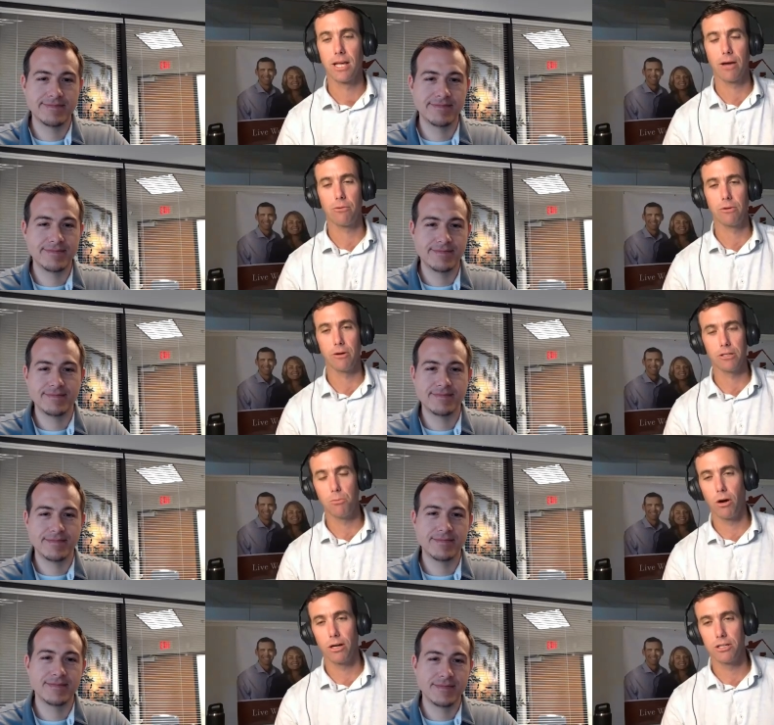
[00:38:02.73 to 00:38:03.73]
Speaker 1: Equity
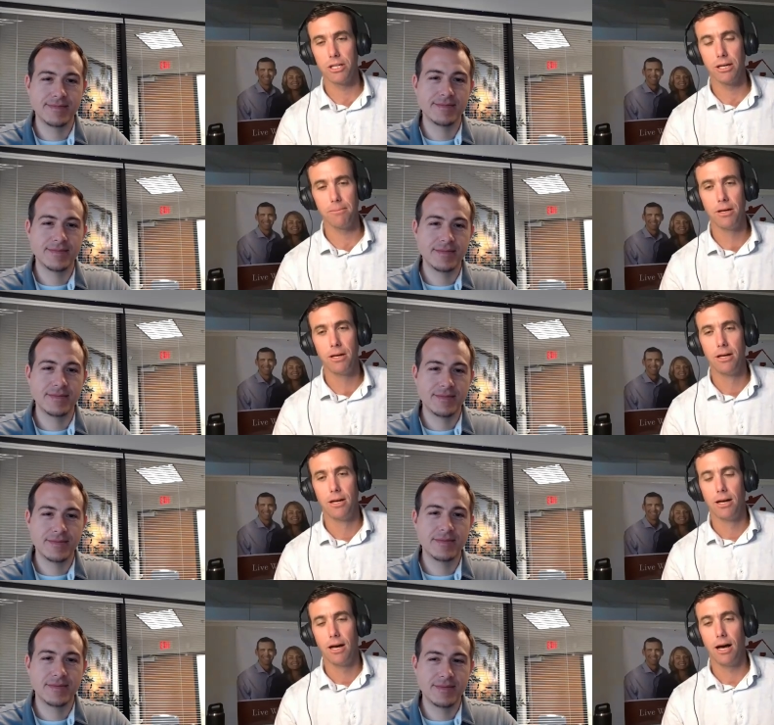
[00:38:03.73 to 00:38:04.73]
Reach Mortgage Team
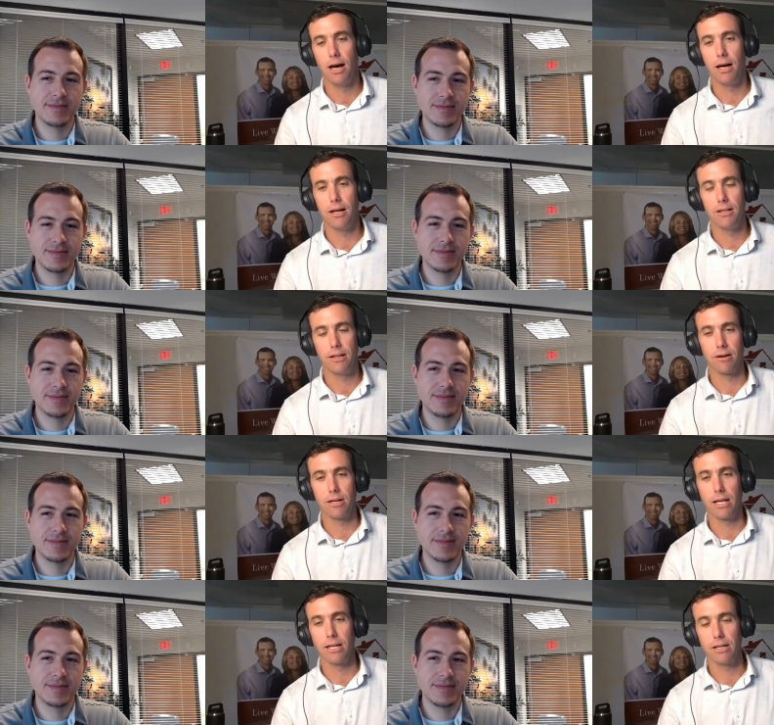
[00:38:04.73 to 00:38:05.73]
uh, they're
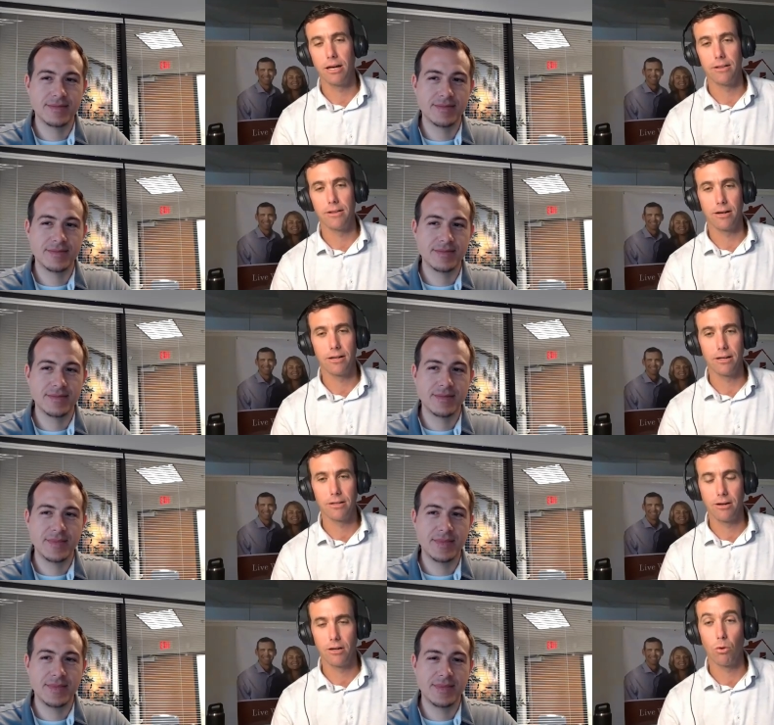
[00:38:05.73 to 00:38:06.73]
going to get it done. They're going
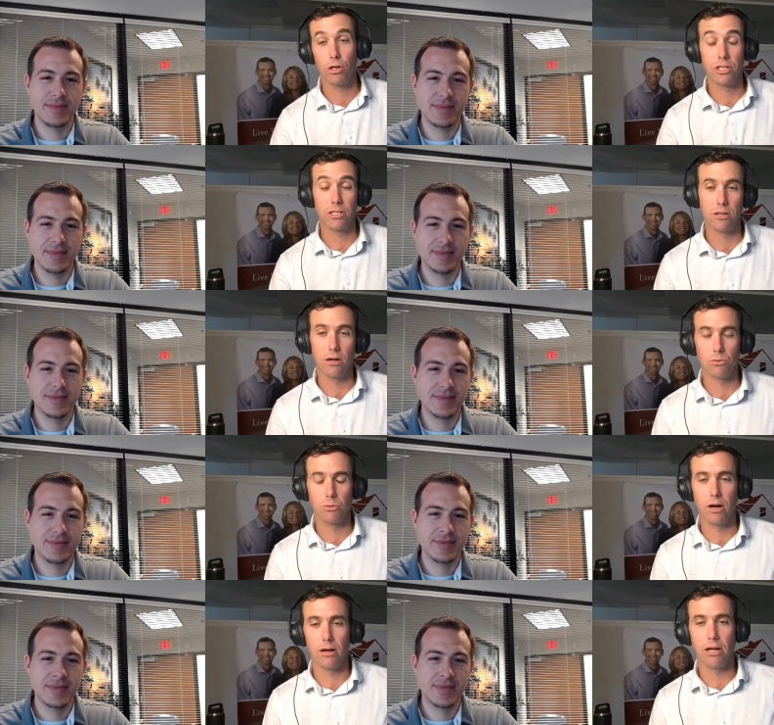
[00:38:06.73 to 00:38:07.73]
to they're going to work just as hard
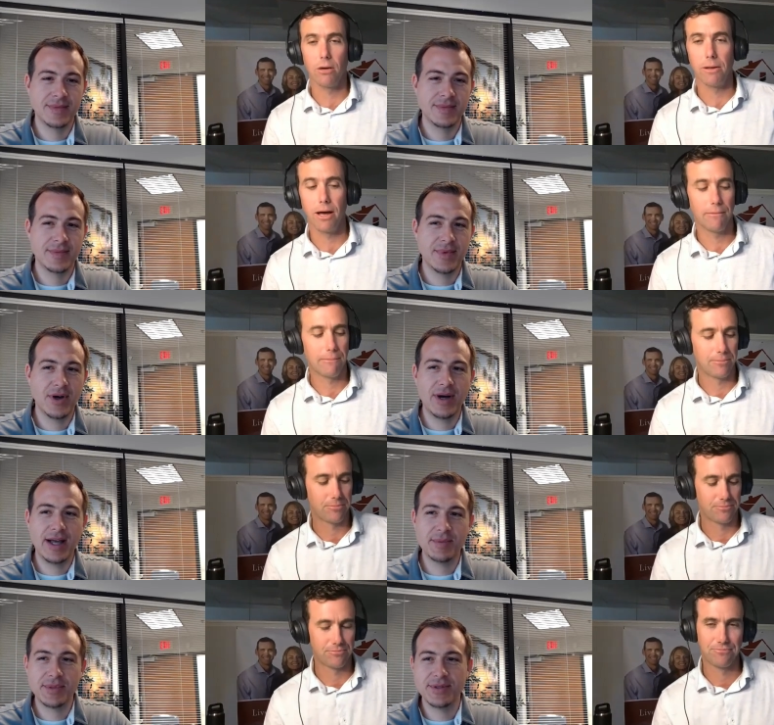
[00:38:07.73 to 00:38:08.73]
as we are to help you out.
Speaker 2: Oh,
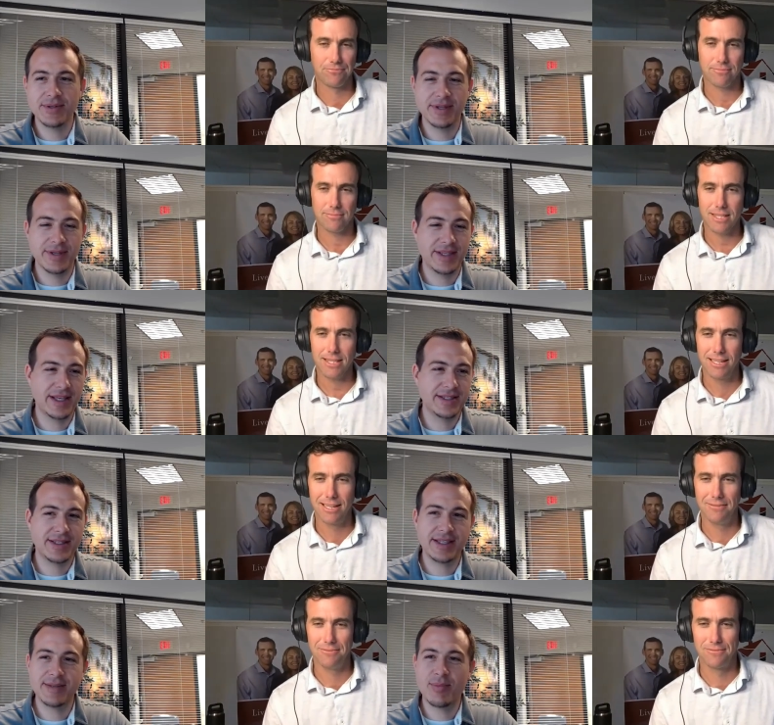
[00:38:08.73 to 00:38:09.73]
absolutely. And that's
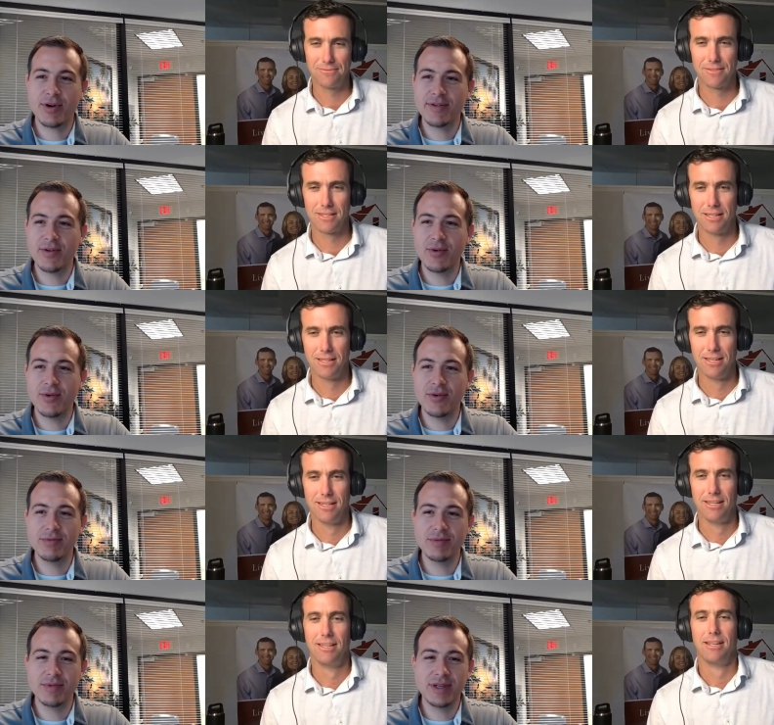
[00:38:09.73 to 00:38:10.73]
that's a part of the
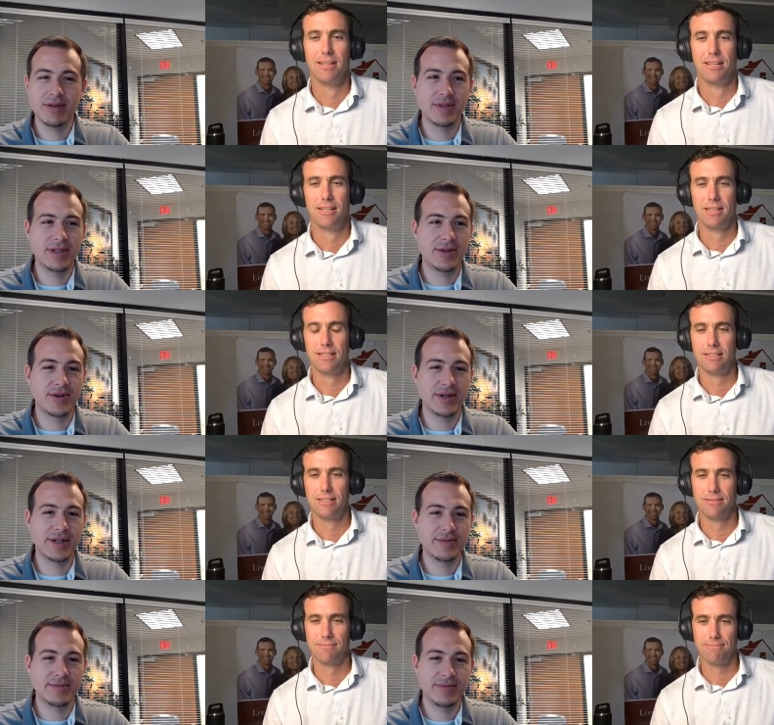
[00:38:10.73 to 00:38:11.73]
whole, you know, lender
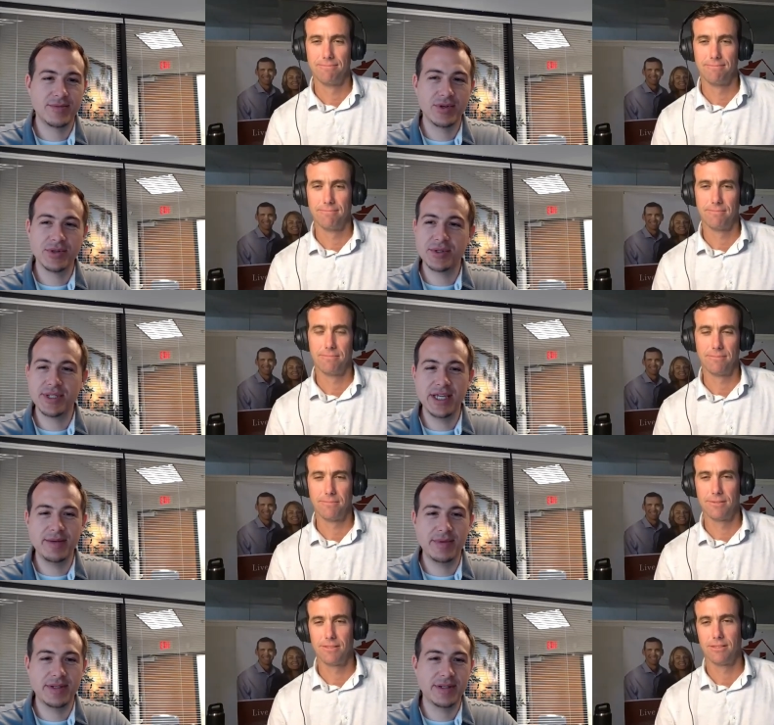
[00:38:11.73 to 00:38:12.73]
and realtor
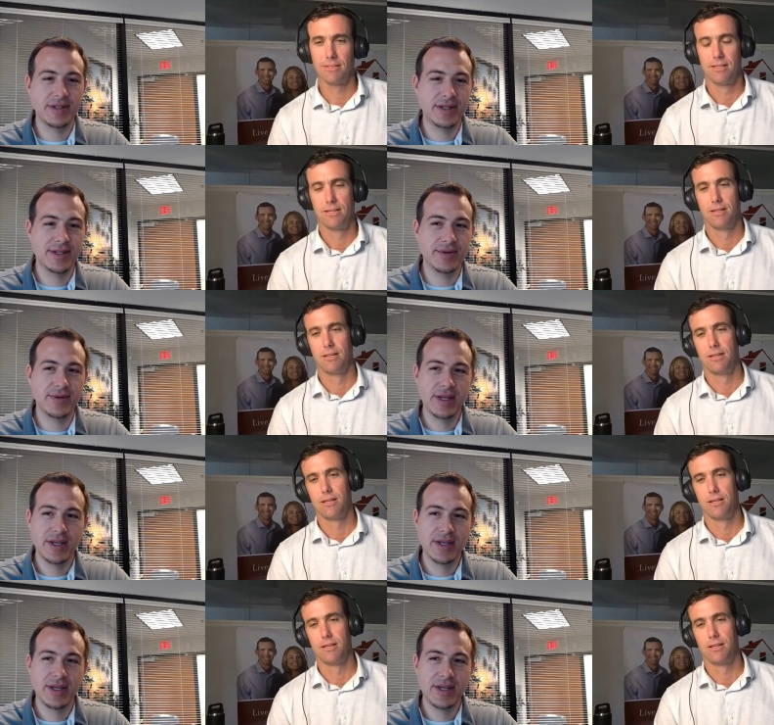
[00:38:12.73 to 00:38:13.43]
team and, you know,